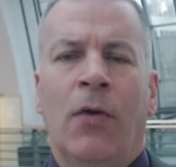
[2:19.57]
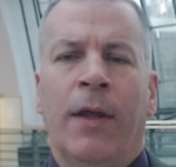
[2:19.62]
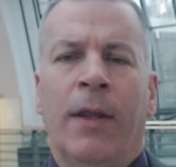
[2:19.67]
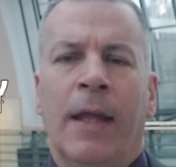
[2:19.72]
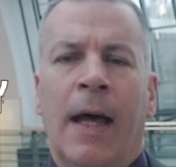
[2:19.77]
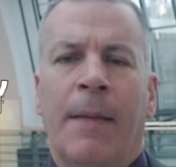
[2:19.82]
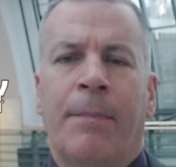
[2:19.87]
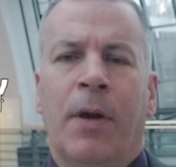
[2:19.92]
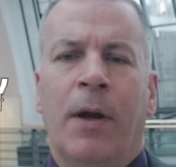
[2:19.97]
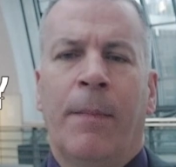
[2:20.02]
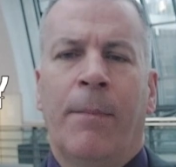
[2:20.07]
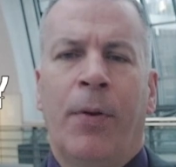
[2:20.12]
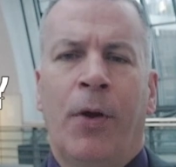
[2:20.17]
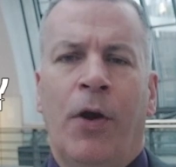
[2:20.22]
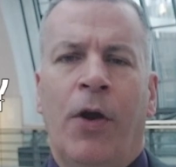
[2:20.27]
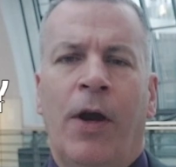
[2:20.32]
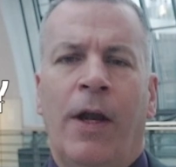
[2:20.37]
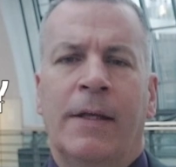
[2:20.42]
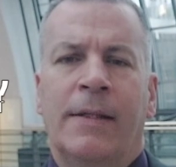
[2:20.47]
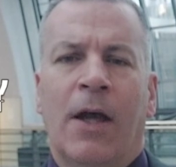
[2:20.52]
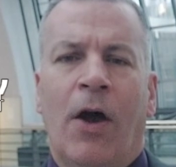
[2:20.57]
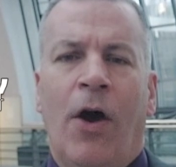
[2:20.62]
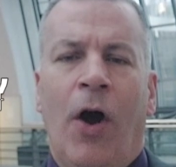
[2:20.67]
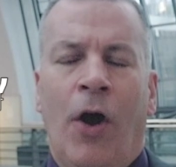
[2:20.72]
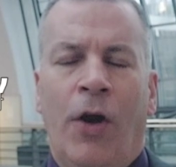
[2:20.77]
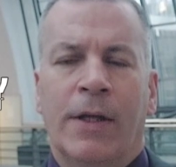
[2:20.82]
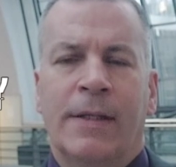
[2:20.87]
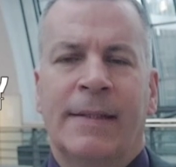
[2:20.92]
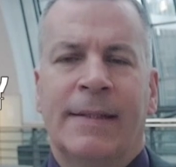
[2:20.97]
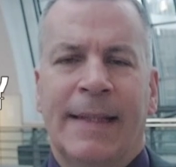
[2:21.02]
Not only that, but it put it as,
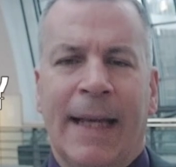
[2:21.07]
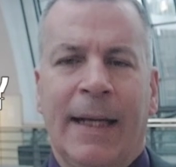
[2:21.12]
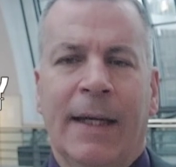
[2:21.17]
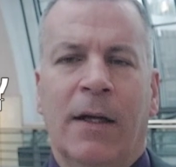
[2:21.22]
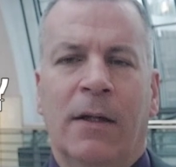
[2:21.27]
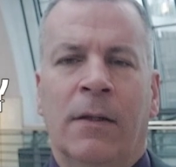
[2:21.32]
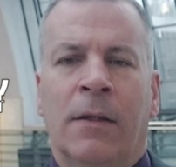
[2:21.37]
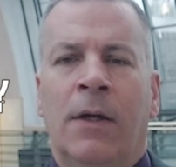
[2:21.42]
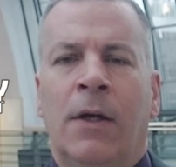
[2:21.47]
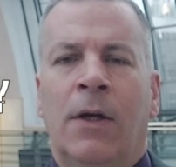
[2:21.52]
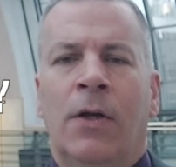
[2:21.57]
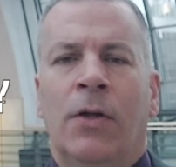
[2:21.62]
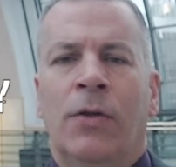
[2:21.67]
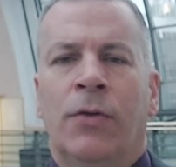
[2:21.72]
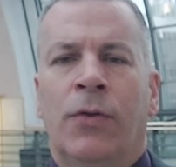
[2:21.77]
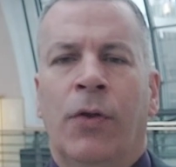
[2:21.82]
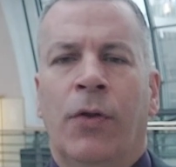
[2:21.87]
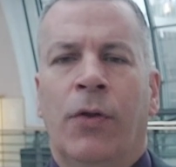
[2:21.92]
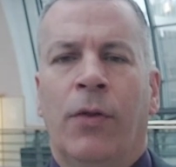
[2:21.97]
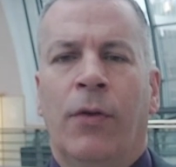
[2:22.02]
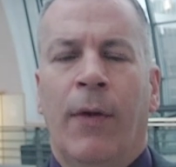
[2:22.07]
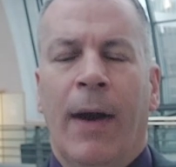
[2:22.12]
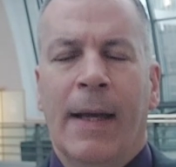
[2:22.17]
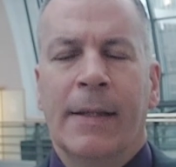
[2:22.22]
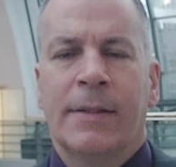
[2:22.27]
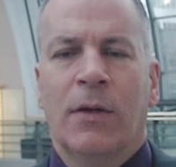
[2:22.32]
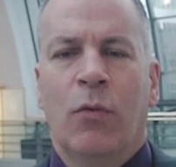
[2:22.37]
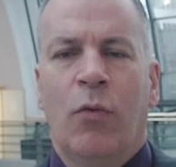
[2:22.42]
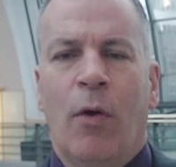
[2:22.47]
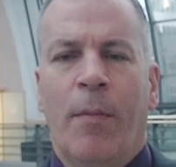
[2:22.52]
out a signal to the
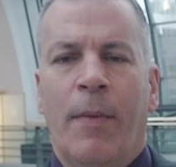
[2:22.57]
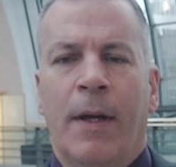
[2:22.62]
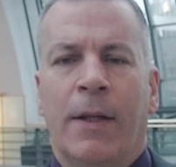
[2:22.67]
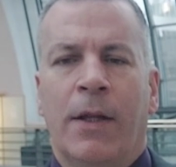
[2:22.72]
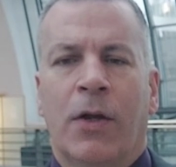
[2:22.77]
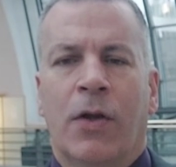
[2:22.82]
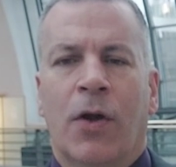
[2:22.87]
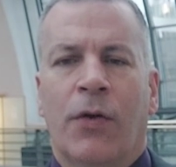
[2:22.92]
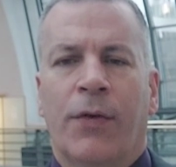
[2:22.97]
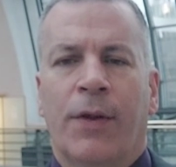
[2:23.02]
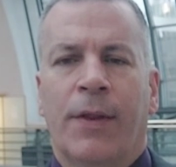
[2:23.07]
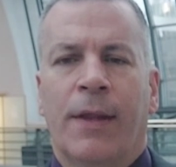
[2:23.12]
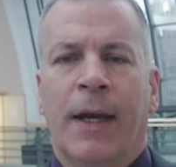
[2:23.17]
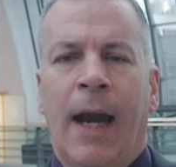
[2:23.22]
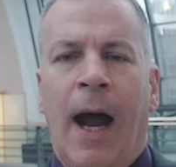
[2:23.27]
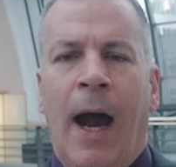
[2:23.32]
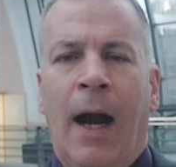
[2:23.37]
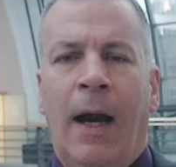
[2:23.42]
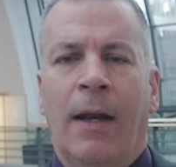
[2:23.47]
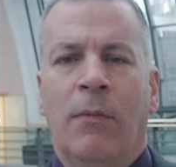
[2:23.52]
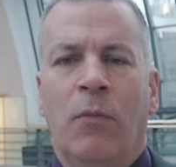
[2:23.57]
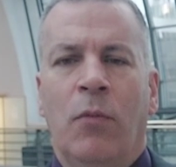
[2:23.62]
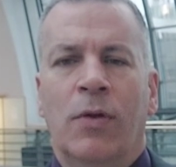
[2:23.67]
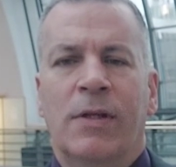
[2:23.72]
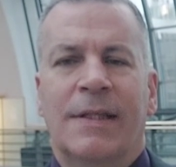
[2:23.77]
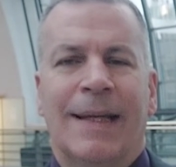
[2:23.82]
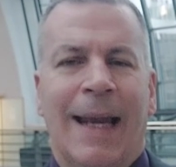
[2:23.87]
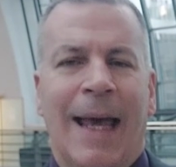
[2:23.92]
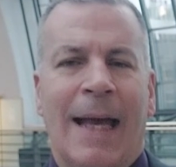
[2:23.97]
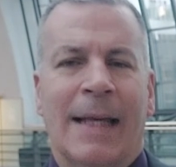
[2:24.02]
rest of women in the country that Ireland
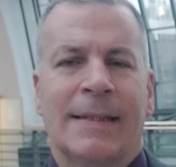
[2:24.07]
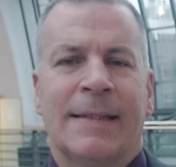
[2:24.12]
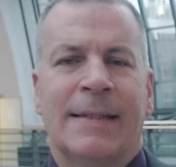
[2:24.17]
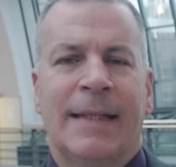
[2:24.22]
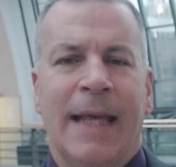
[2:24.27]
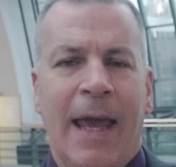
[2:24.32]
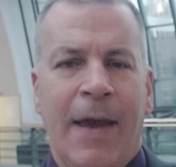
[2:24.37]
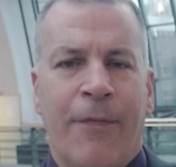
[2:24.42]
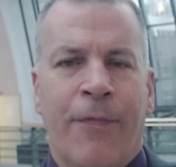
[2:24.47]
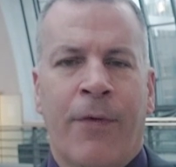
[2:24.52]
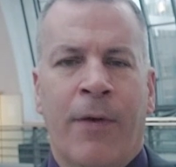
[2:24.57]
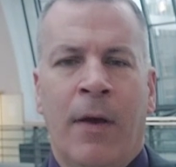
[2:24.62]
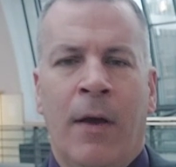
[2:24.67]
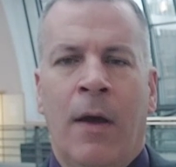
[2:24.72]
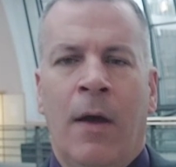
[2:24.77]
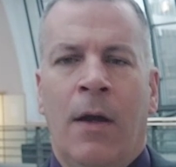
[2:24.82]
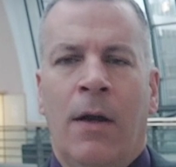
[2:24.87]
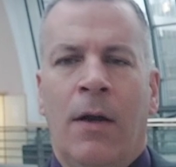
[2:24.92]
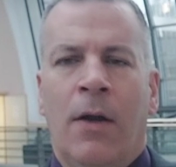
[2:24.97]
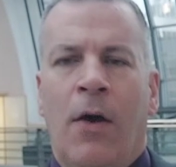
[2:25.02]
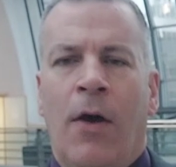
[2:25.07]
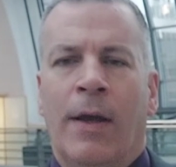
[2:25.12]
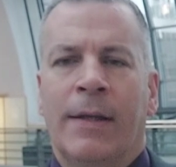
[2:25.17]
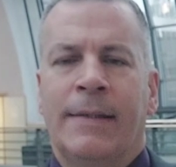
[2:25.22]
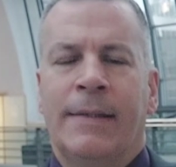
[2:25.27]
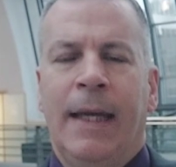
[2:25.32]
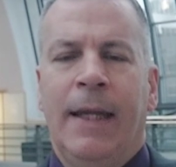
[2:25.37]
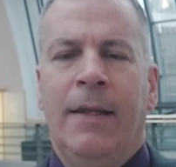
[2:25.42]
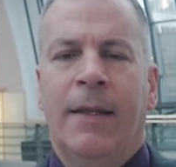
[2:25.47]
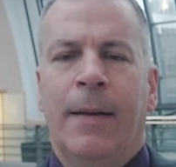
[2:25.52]
was less safe. Now, I
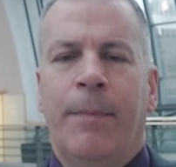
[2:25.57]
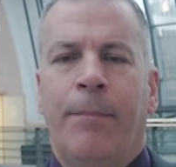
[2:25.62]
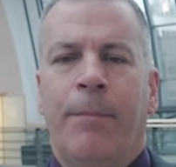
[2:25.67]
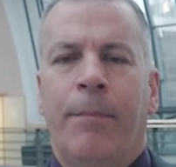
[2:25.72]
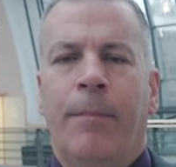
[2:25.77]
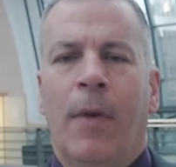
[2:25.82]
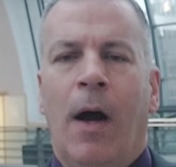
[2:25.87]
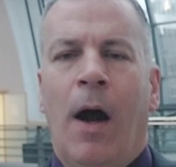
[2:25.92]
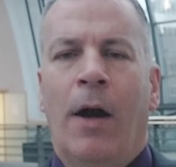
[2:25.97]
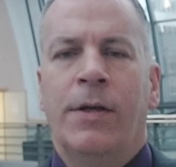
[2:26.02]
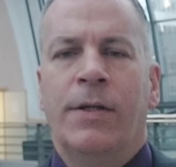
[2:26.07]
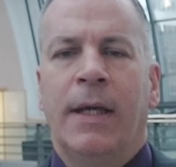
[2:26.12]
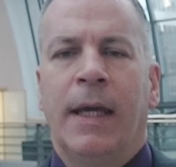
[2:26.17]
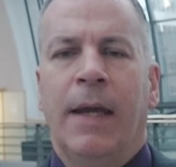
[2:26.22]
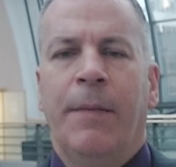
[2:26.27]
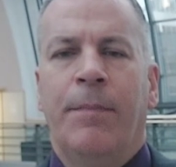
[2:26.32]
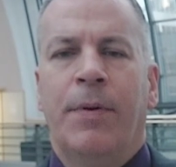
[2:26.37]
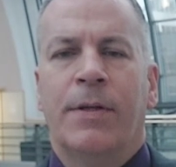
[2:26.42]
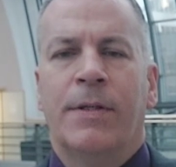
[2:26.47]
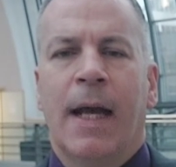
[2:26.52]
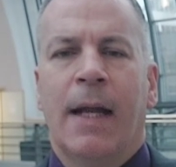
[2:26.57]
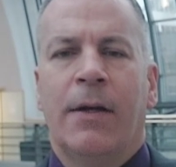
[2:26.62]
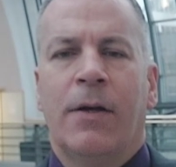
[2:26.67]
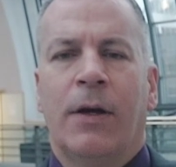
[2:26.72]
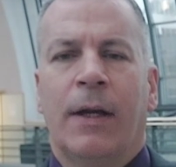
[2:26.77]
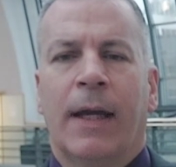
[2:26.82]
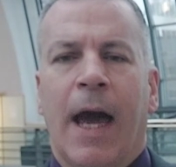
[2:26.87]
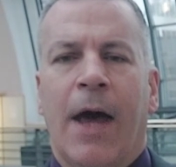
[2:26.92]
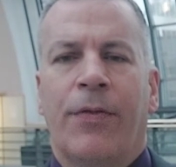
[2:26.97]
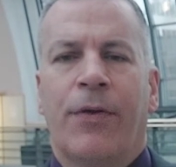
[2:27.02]
see that RTE
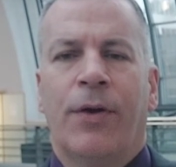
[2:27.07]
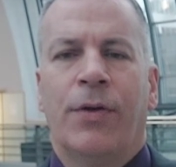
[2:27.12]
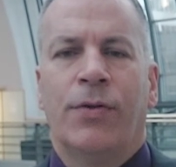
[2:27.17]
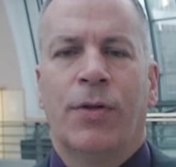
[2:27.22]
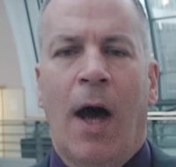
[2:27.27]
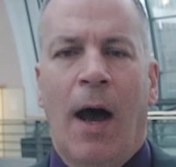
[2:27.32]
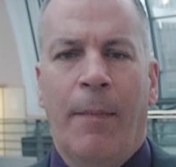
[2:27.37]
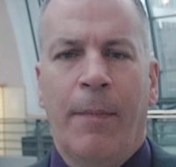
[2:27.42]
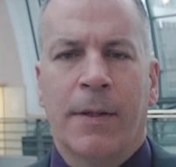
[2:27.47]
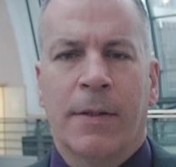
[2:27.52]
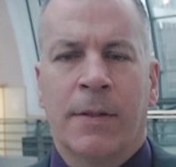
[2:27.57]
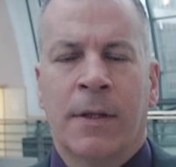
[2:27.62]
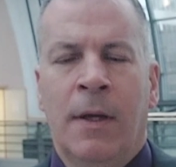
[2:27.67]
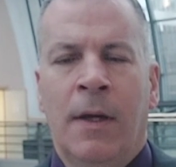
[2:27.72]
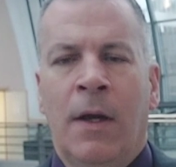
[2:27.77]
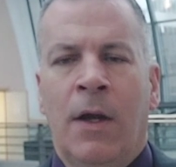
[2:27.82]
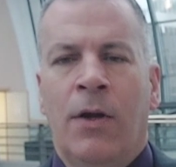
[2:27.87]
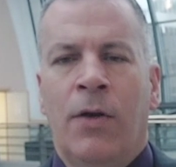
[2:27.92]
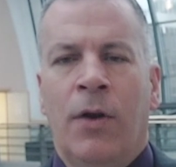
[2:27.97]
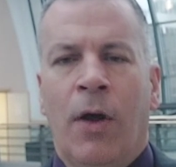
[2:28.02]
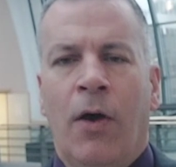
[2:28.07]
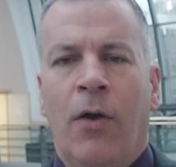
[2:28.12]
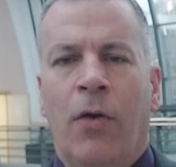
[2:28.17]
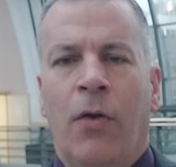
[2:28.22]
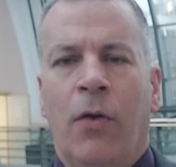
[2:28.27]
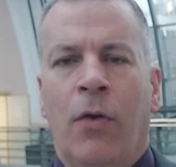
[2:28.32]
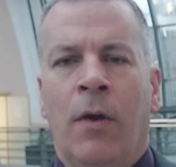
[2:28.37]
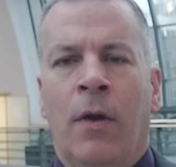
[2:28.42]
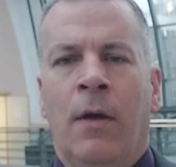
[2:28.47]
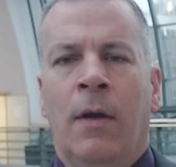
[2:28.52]
presenter Kathryn Thomas
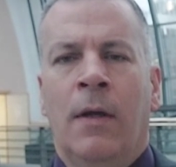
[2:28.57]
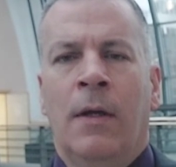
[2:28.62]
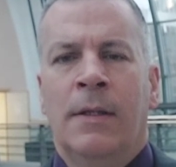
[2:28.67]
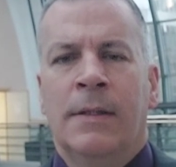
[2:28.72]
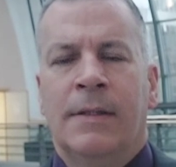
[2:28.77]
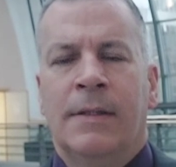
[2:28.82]
now